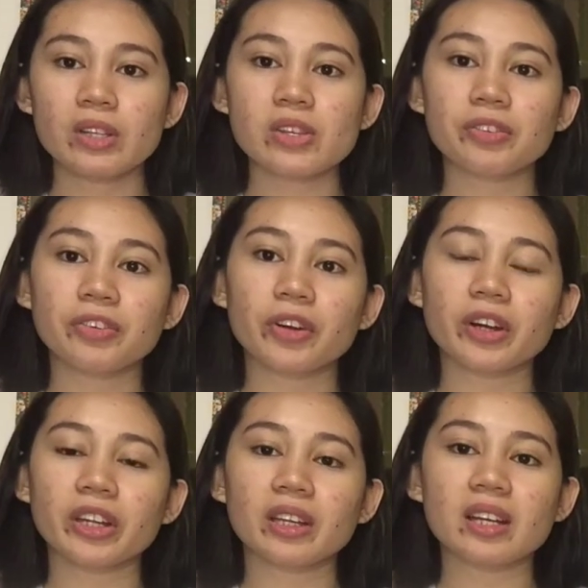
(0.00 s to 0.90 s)
So
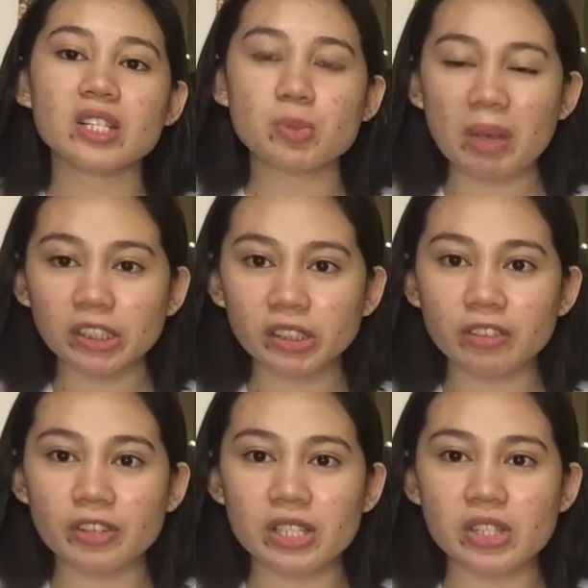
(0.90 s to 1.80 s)
for the inspection
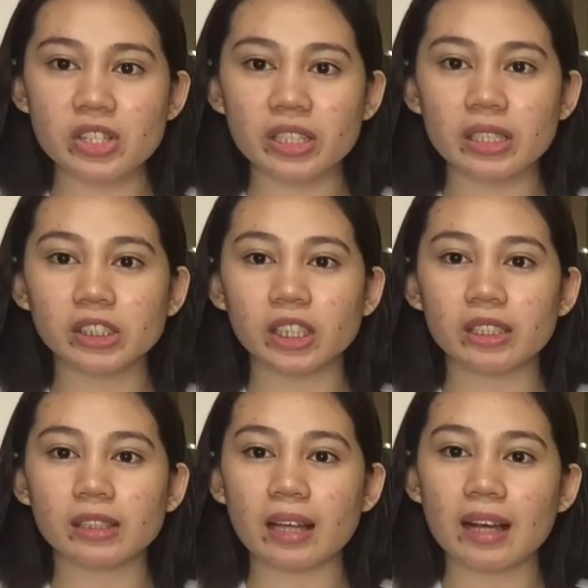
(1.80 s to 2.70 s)
of external
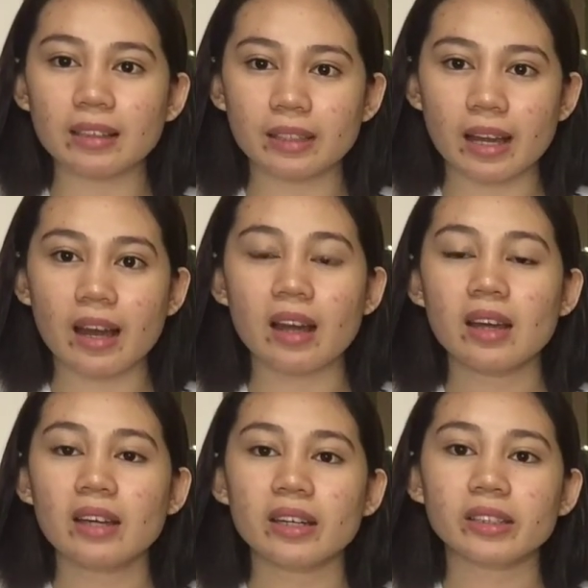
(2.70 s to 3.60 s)
genitalia,
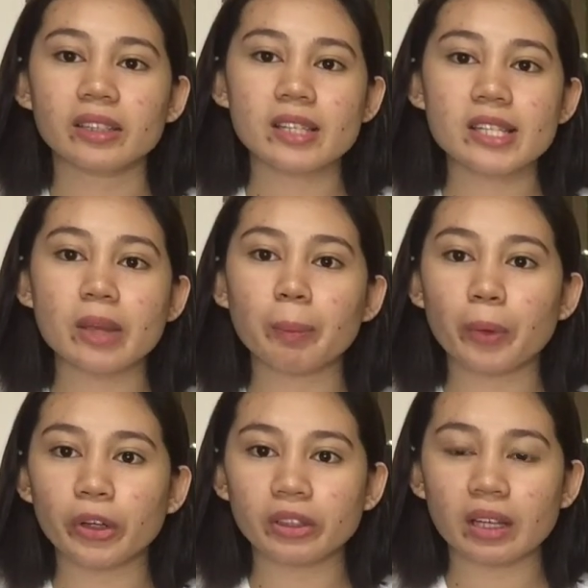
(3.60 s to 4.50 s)
it is
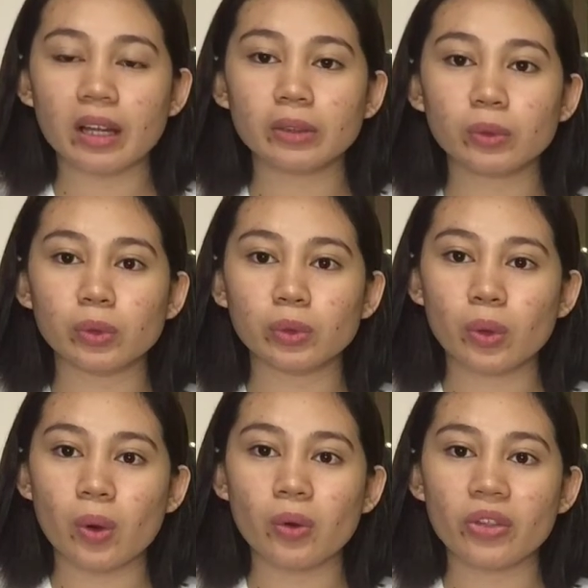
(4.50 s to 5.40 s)
important to
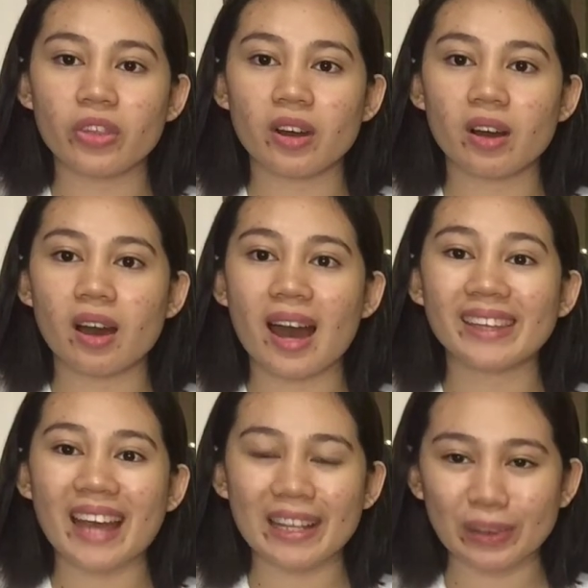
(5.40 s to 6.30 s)
know the
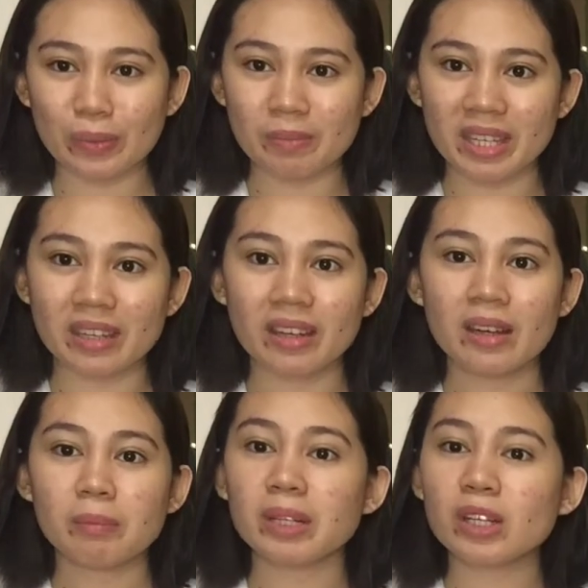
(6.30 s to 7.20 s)
anatomy
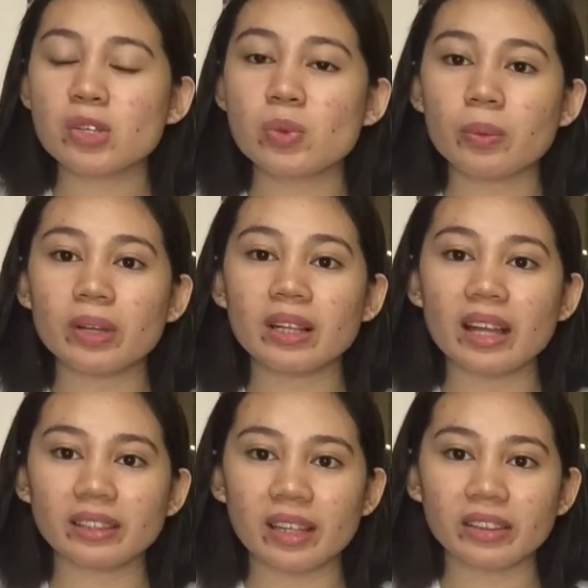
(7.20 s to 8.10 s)
because we will
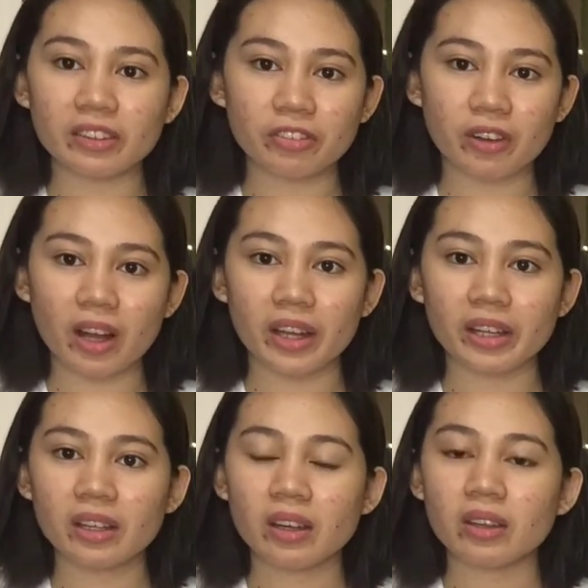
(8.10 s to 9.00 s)

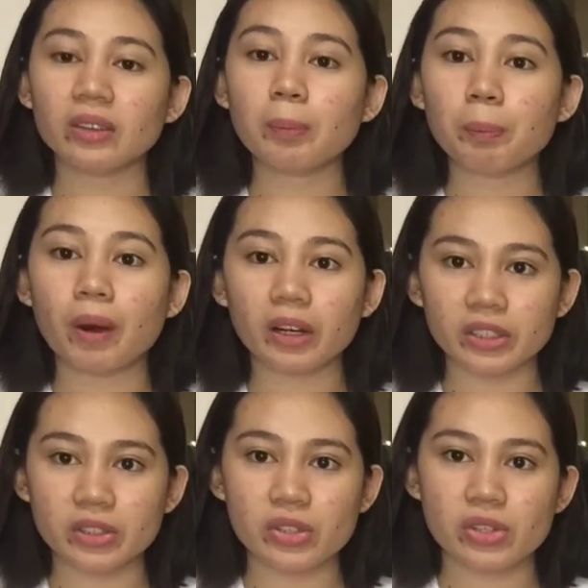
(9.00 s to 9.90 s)
identify the
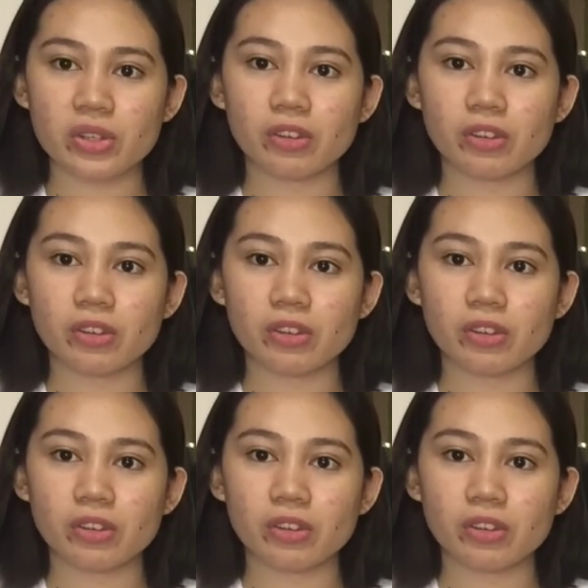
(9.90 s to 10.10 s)
parts